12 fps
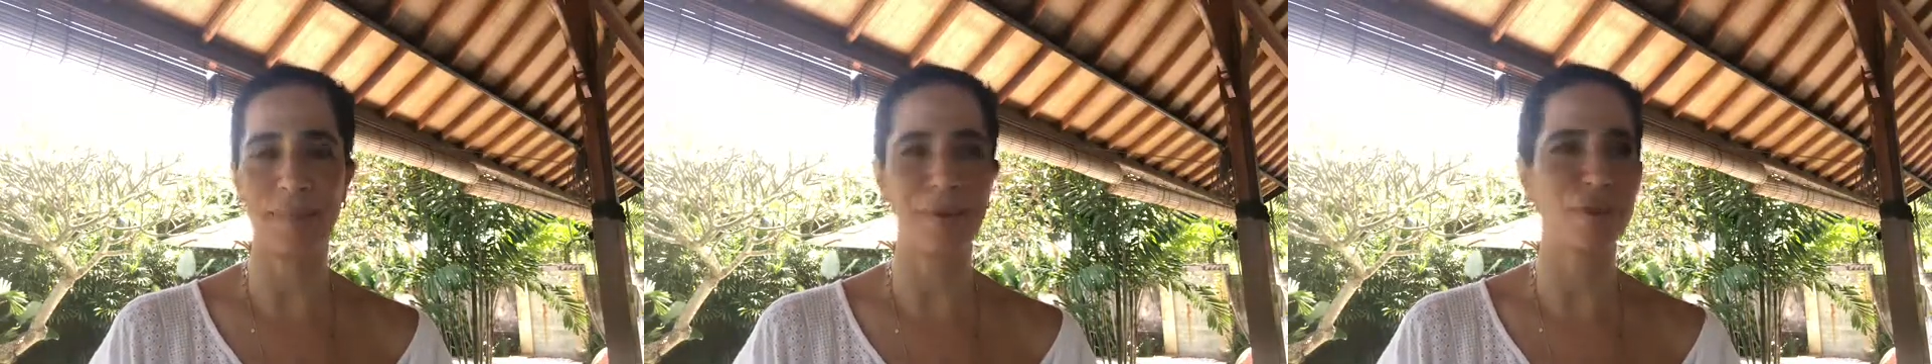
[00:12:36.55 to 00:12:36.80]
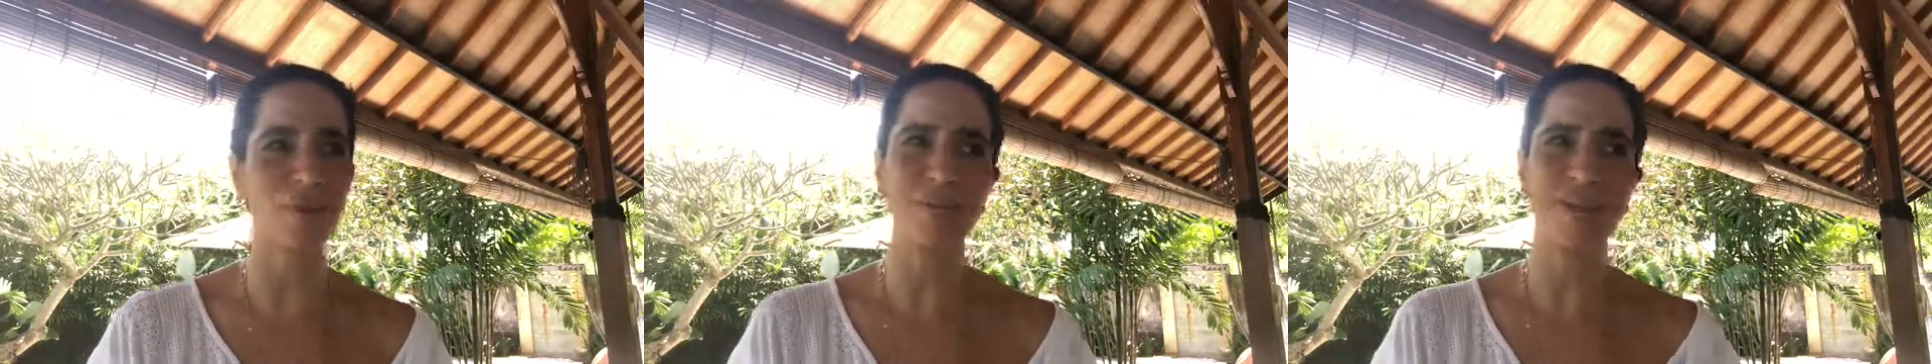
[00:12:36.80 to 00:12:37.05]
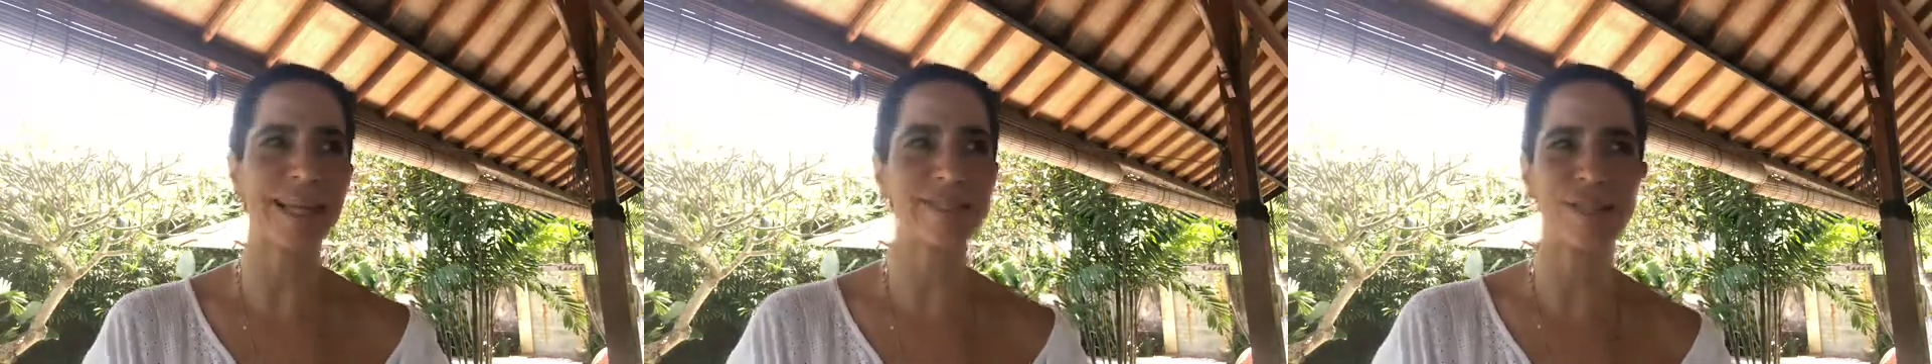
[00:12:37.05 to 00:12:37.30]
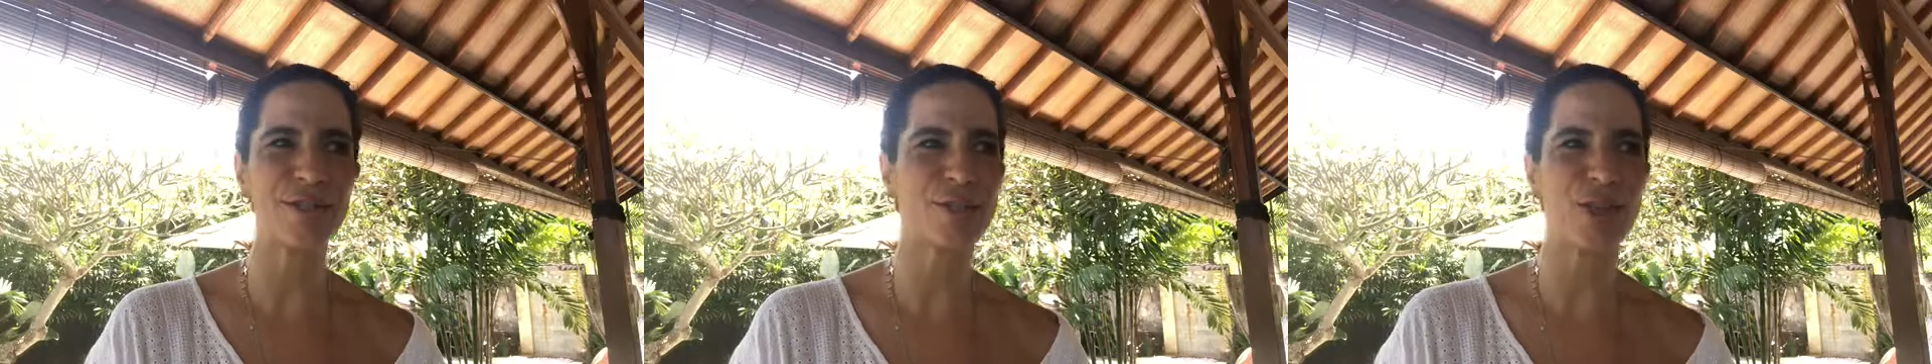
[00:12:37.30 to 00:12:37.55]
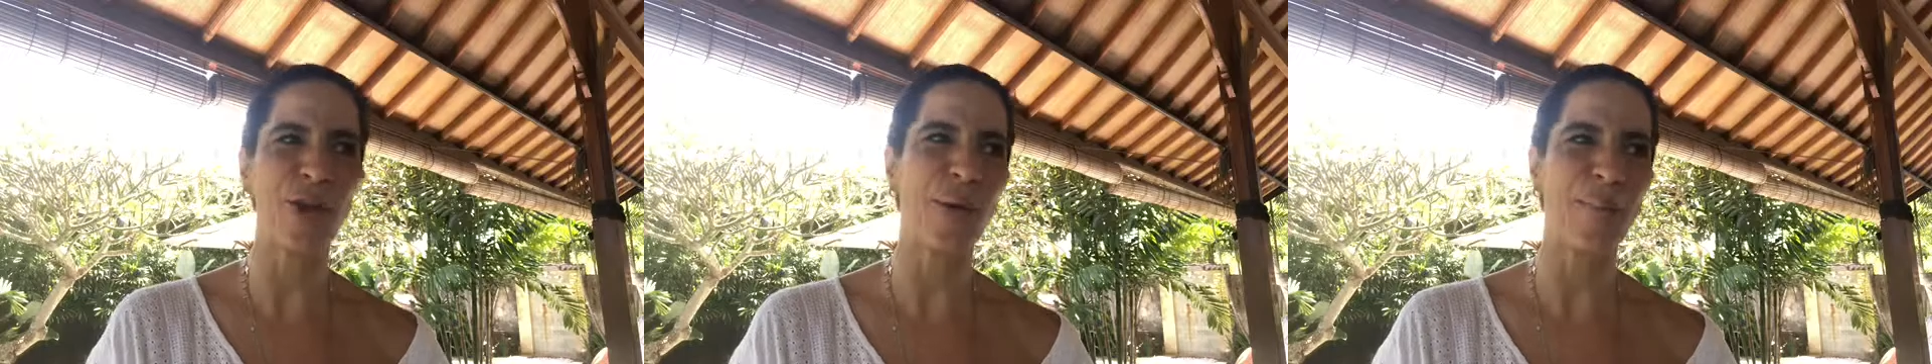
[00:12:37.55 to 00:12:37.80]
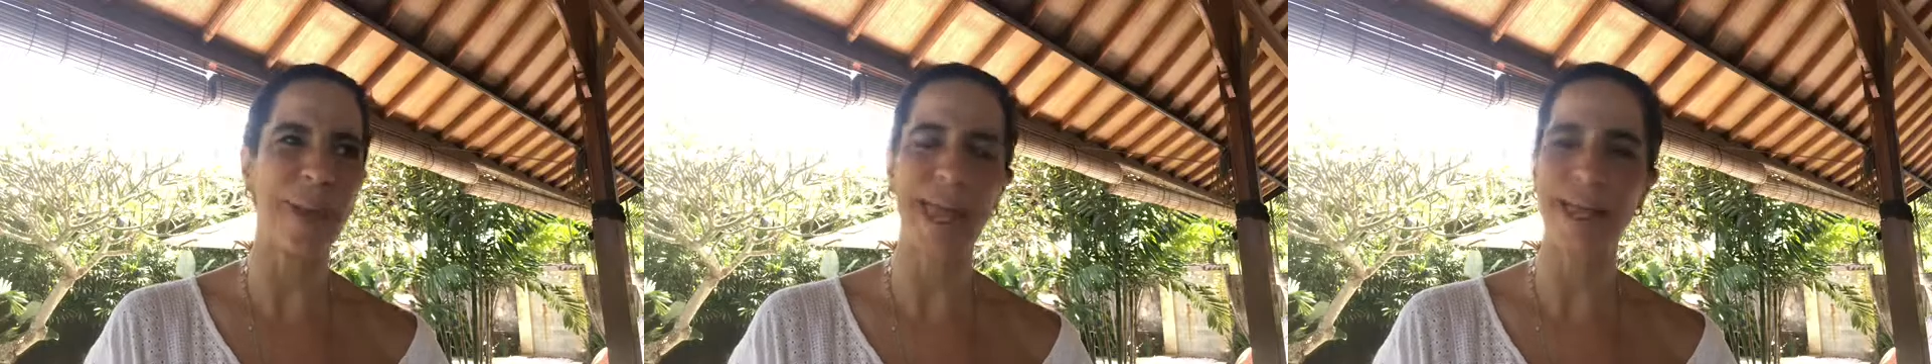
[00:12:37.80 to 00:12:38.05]
but don't get into your
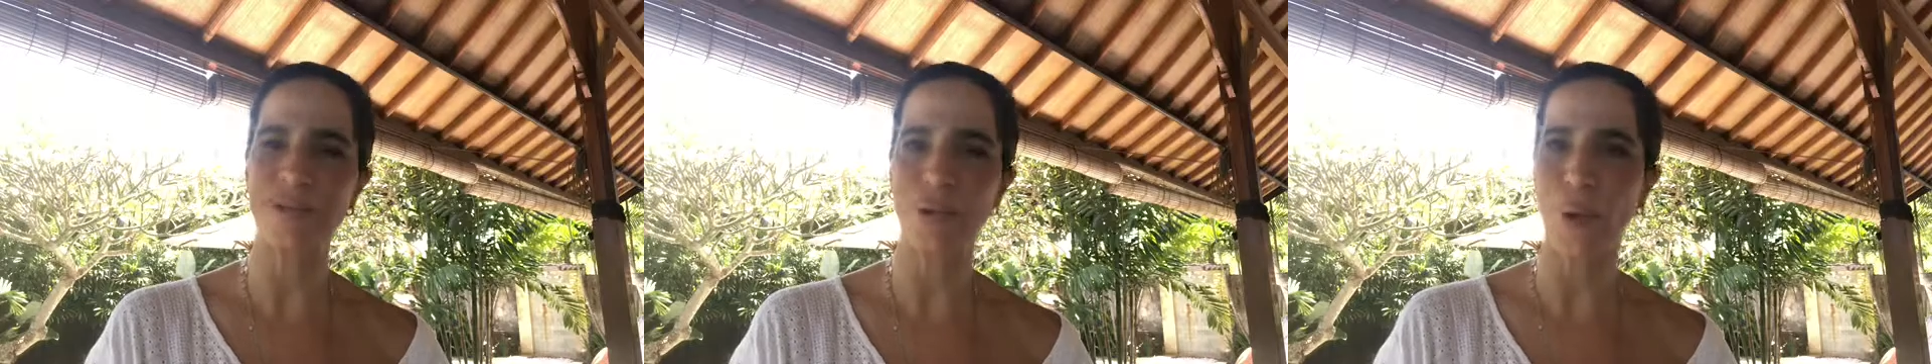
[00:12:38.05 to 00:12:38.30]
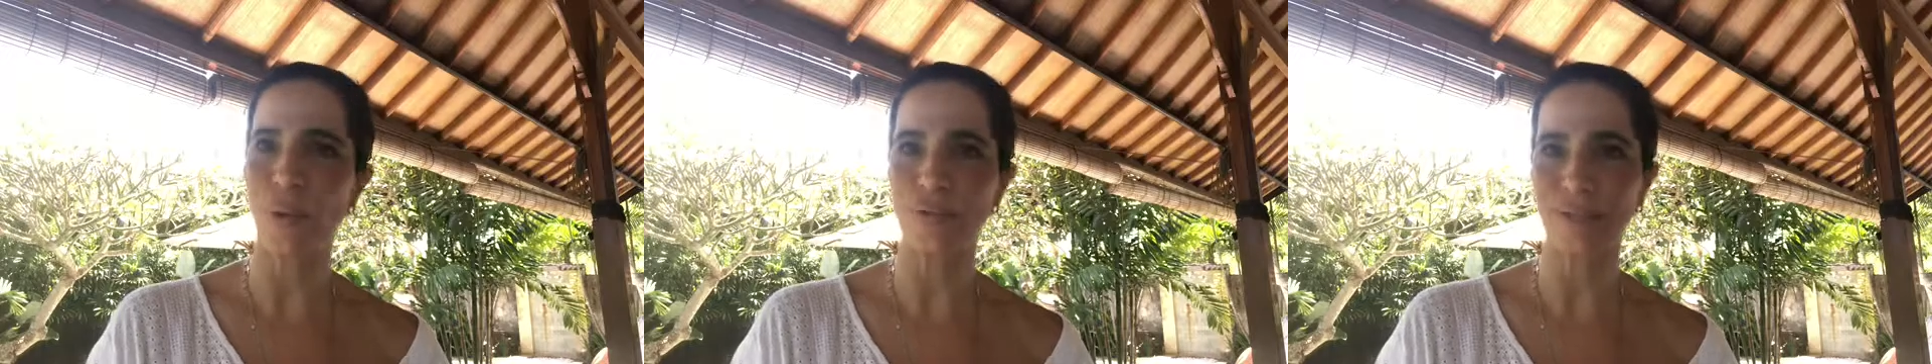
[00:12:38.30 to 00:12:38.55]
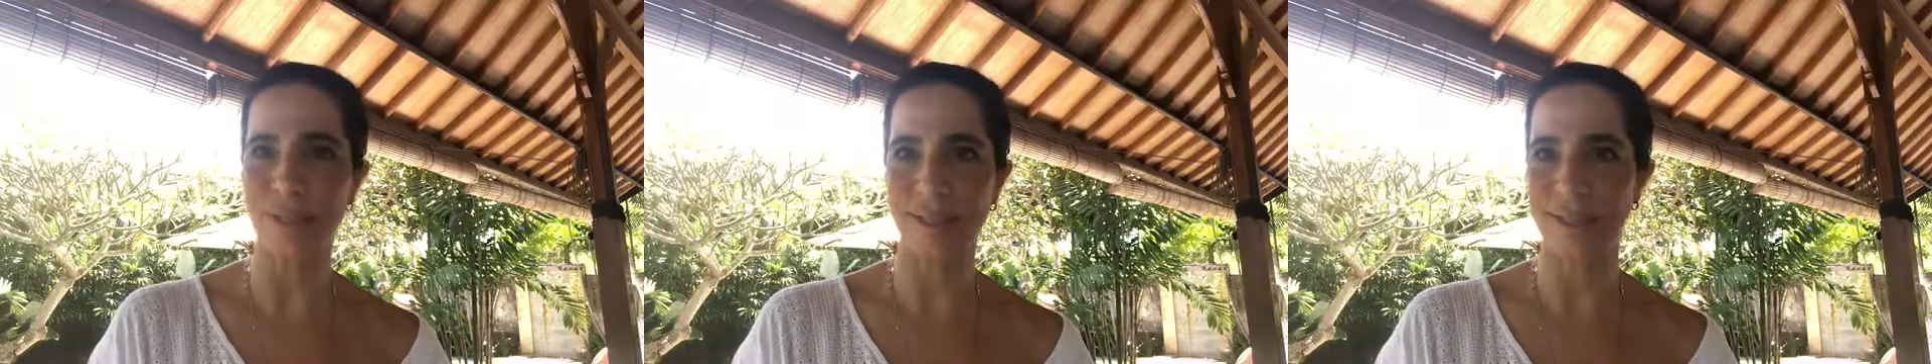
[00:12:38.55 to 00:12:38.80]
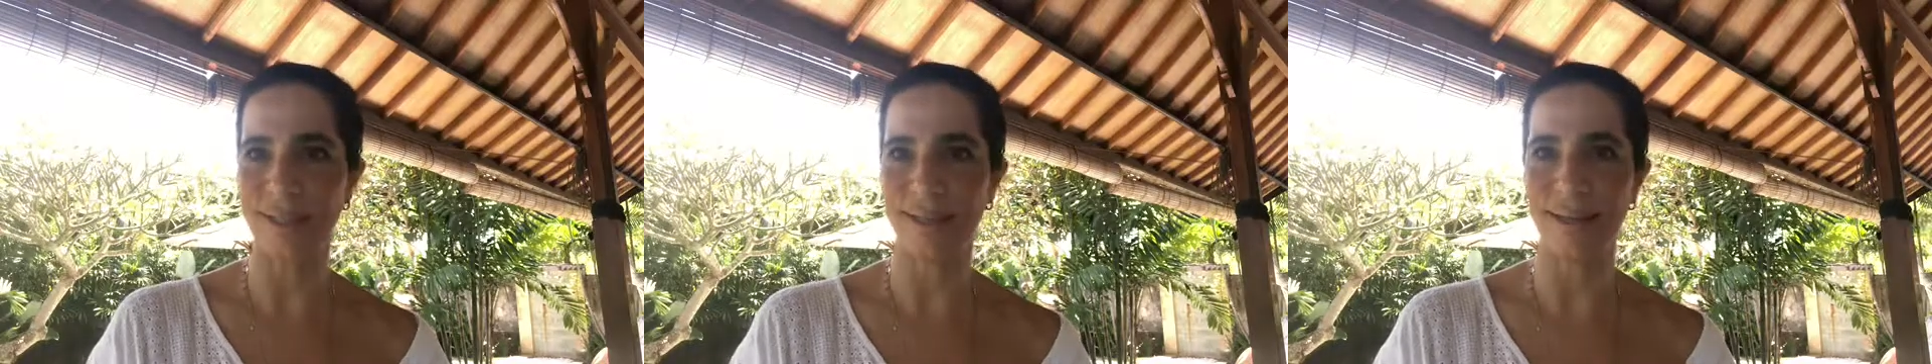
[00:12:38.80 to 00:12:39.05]
bed all dirty.